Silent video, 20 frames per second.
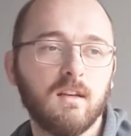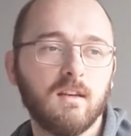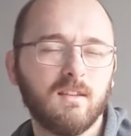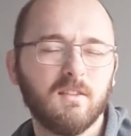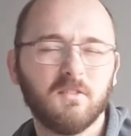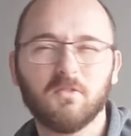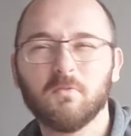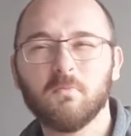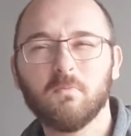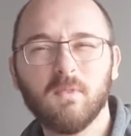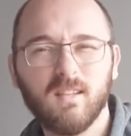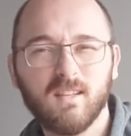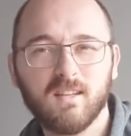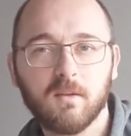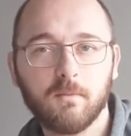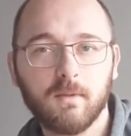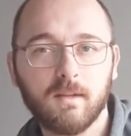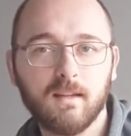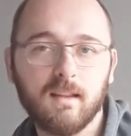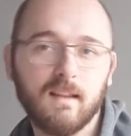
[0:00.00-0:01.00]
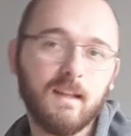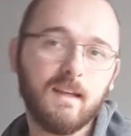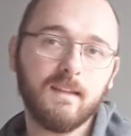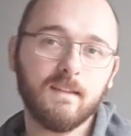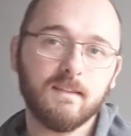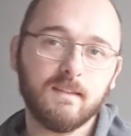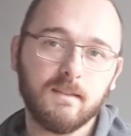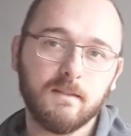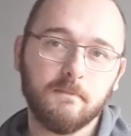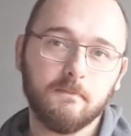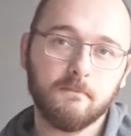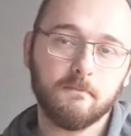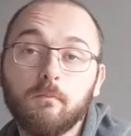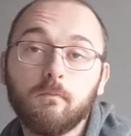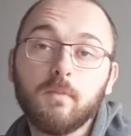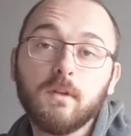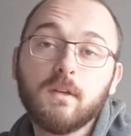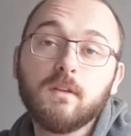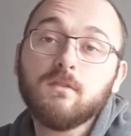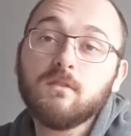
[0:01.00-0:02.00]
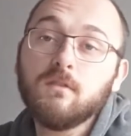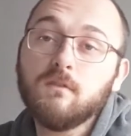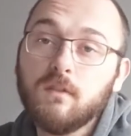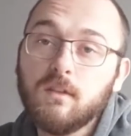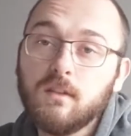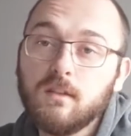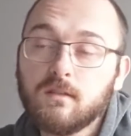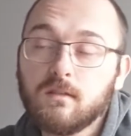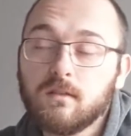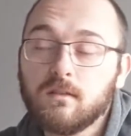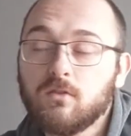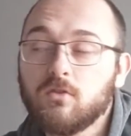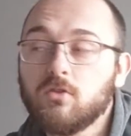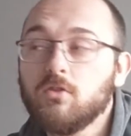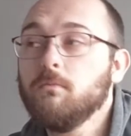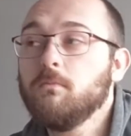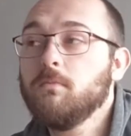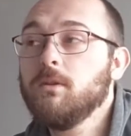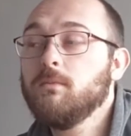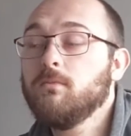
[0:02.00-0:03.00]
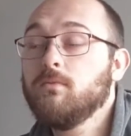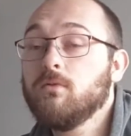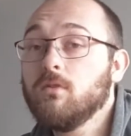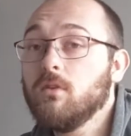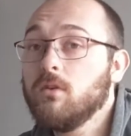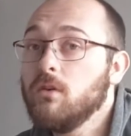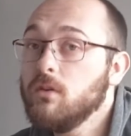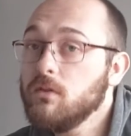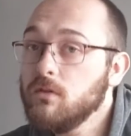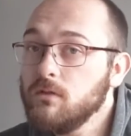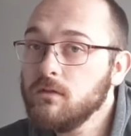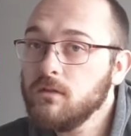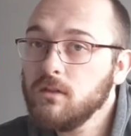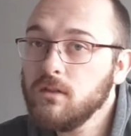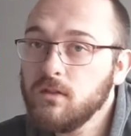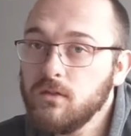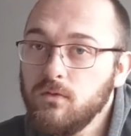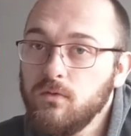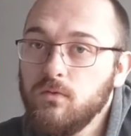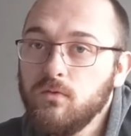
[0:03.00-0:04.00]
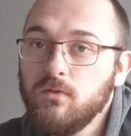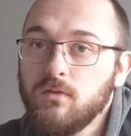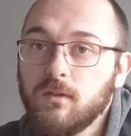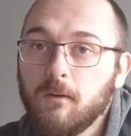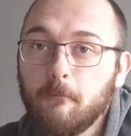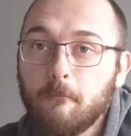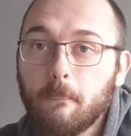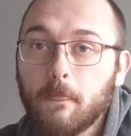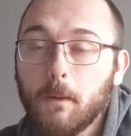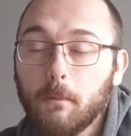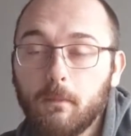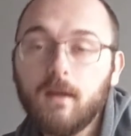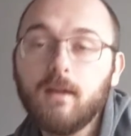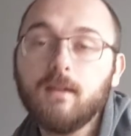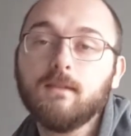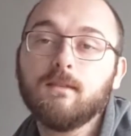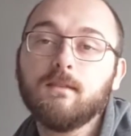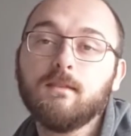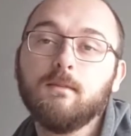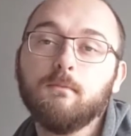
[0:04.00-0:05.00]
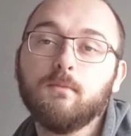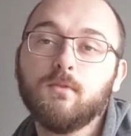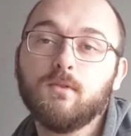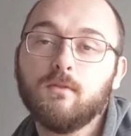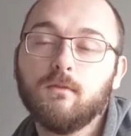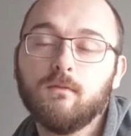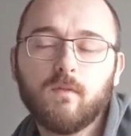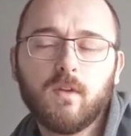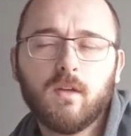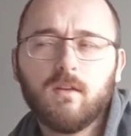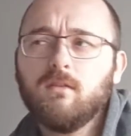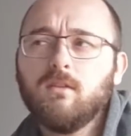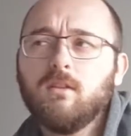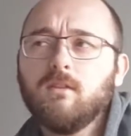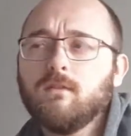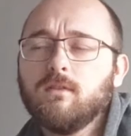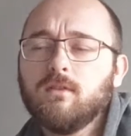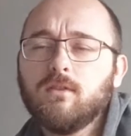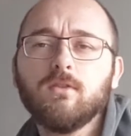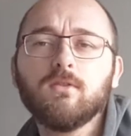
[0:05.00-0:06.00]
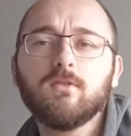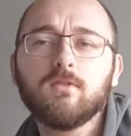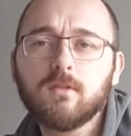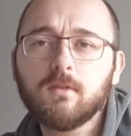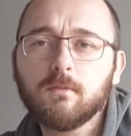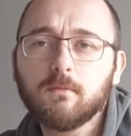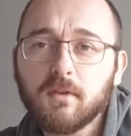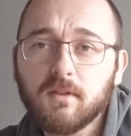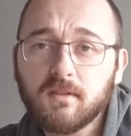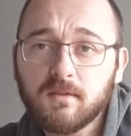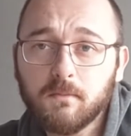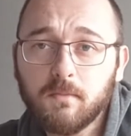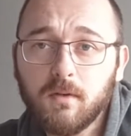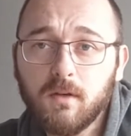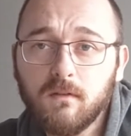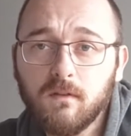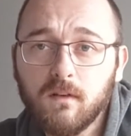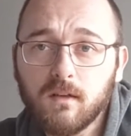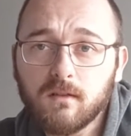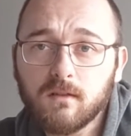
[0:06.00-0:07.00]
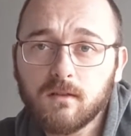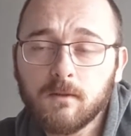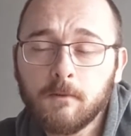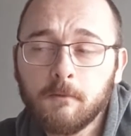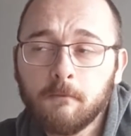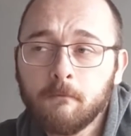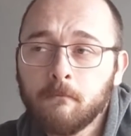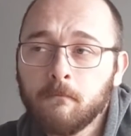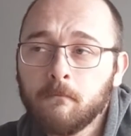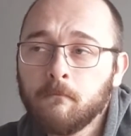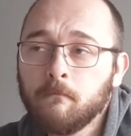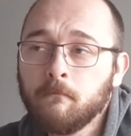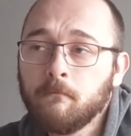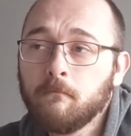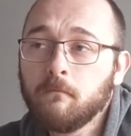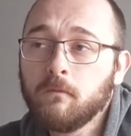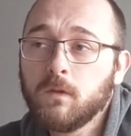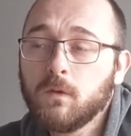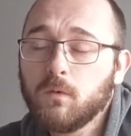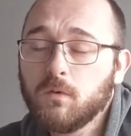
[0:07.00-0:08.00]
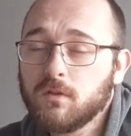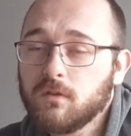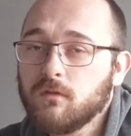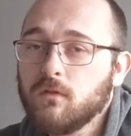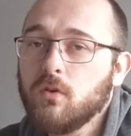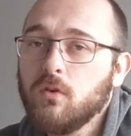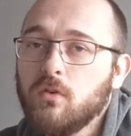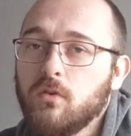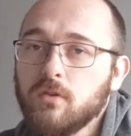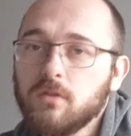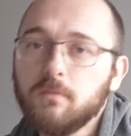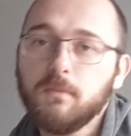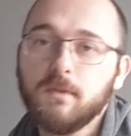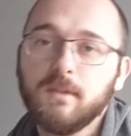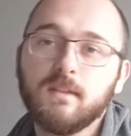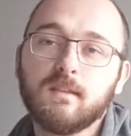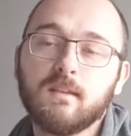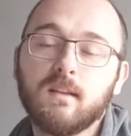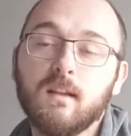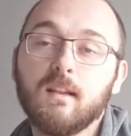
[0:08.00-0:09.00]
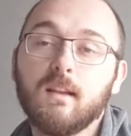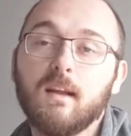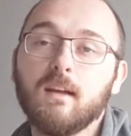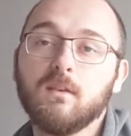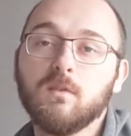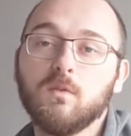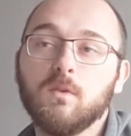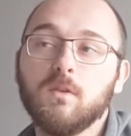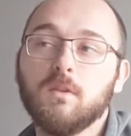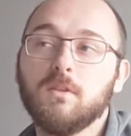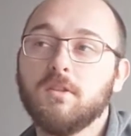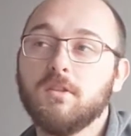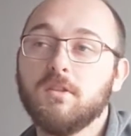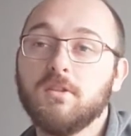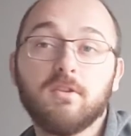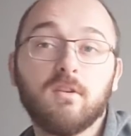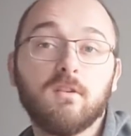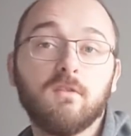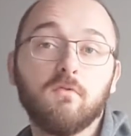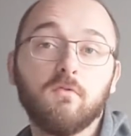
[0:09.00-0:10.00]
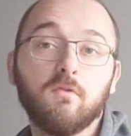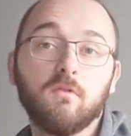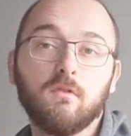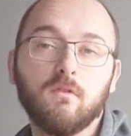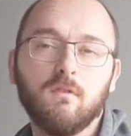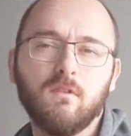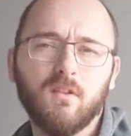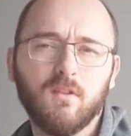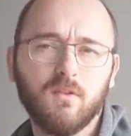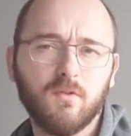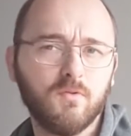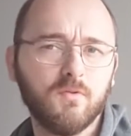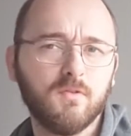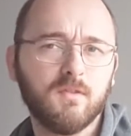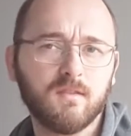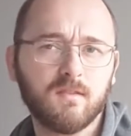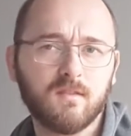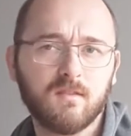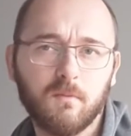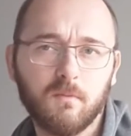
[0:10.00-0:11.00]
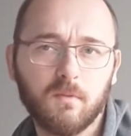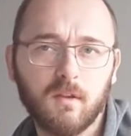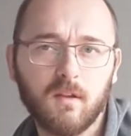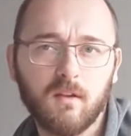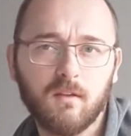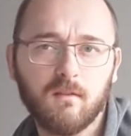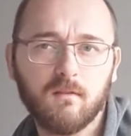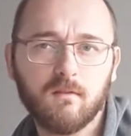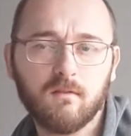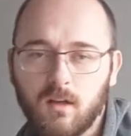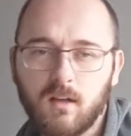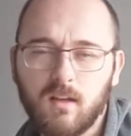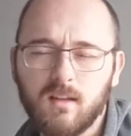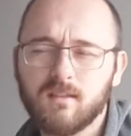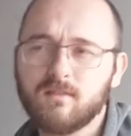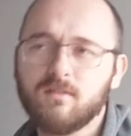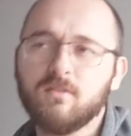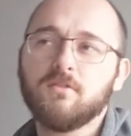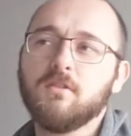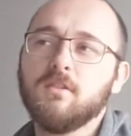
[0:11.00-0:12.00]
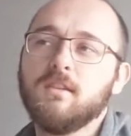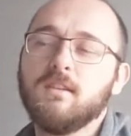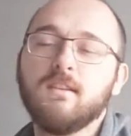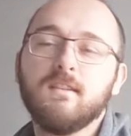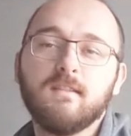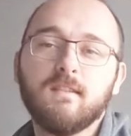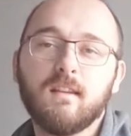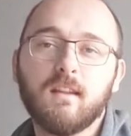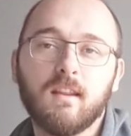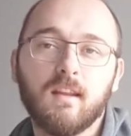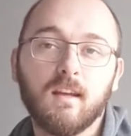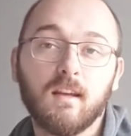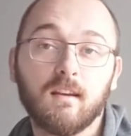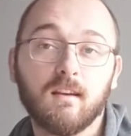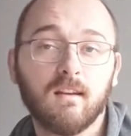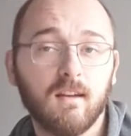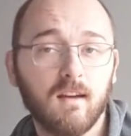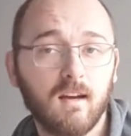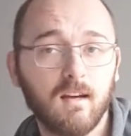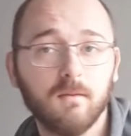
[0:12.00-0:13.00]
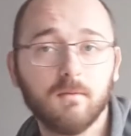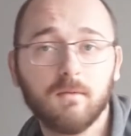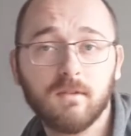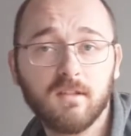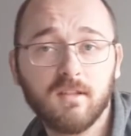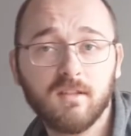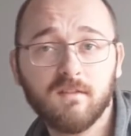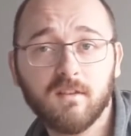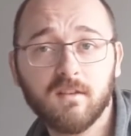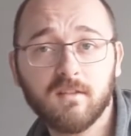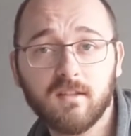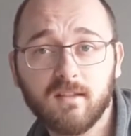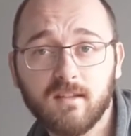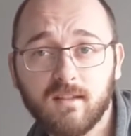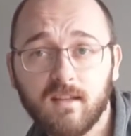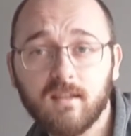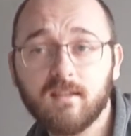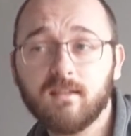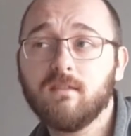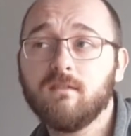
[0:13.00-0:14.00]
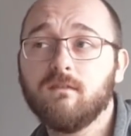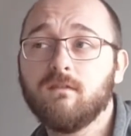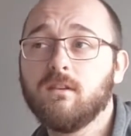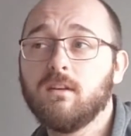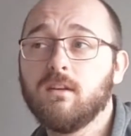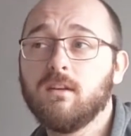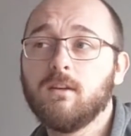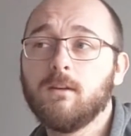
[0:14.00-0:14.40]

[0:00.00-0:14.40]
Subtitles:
is just being a bit lazy. Because of this, some people only use the past simple. They don't even touch the present perfect, which of course means the language in general loses something. It's such an easy thing, and I believe as a native,